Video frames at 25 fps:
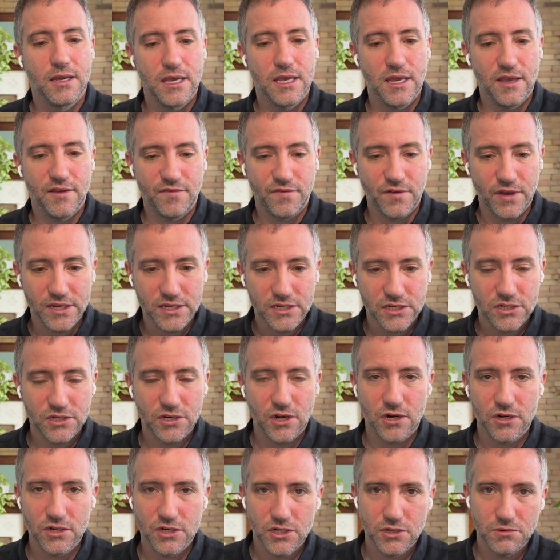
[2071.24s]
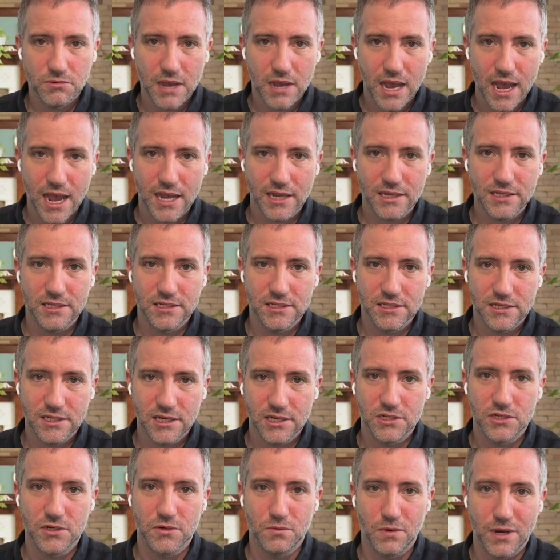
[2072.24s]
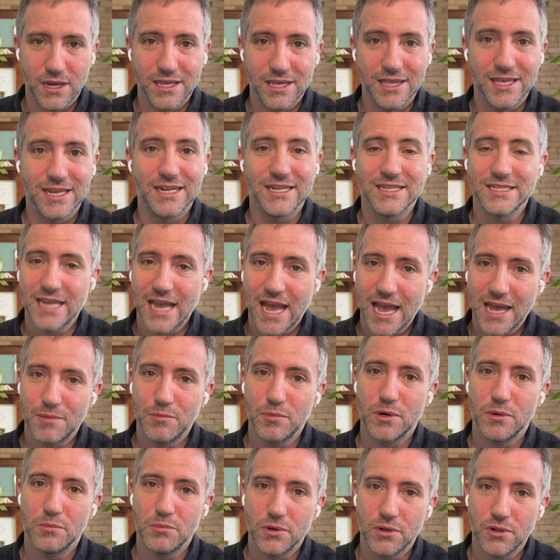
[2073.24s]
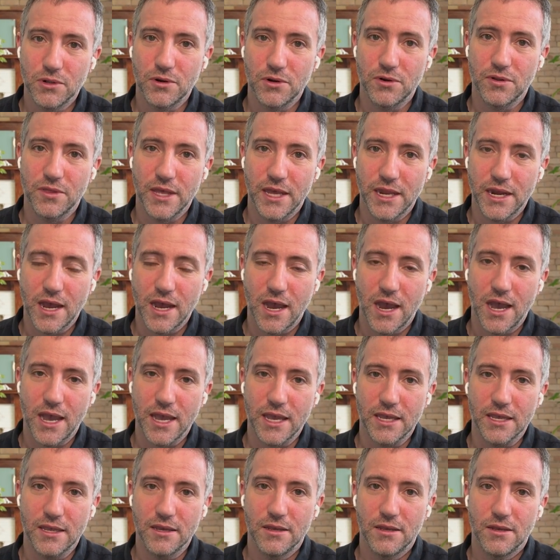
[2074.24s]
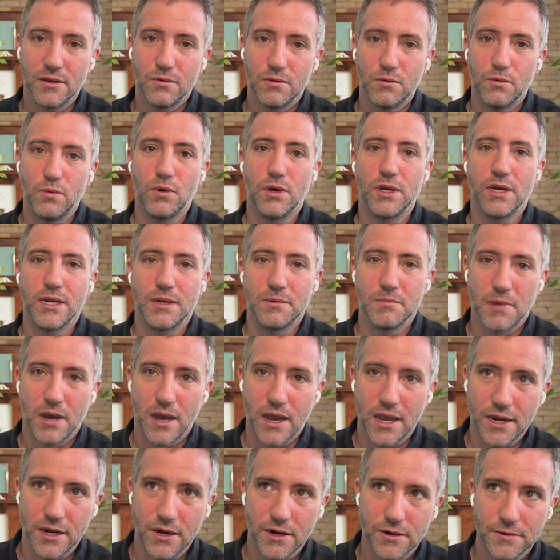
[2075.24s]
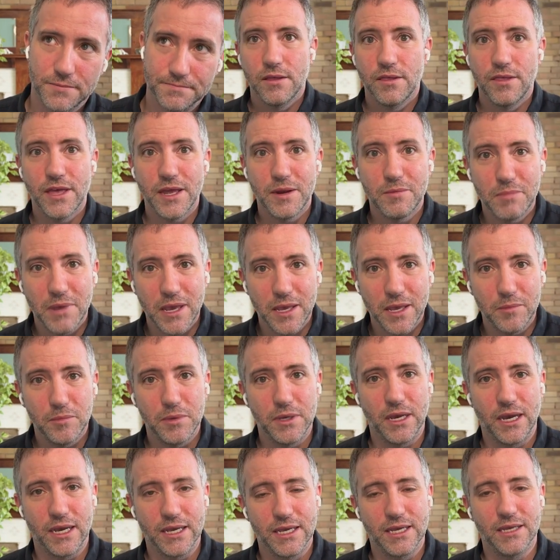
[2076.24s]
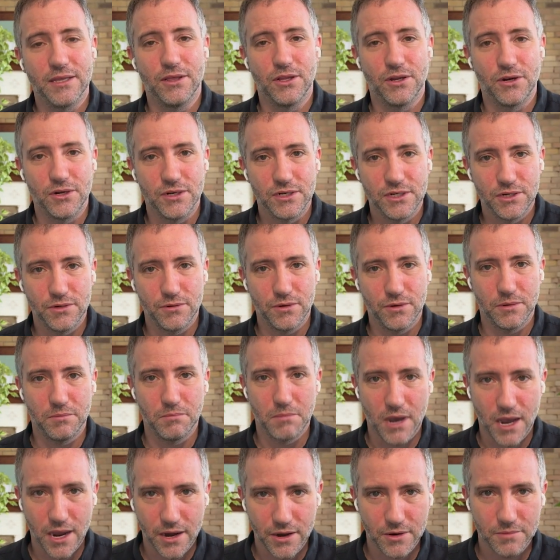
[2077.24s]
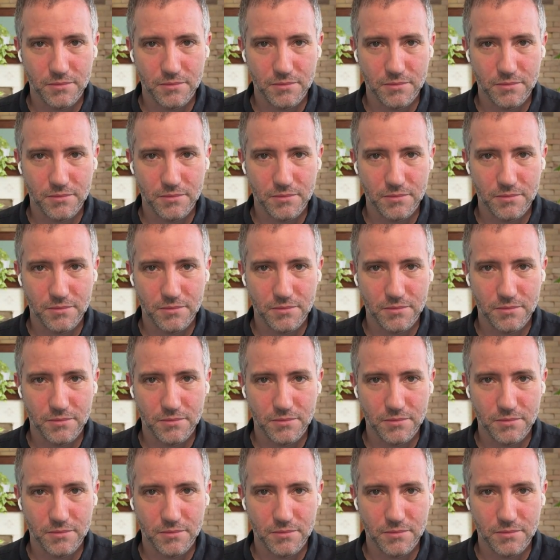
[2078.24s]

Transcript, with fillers: if I start to act in such a way that is admirable or that I would admire, then maybe I can learn to admire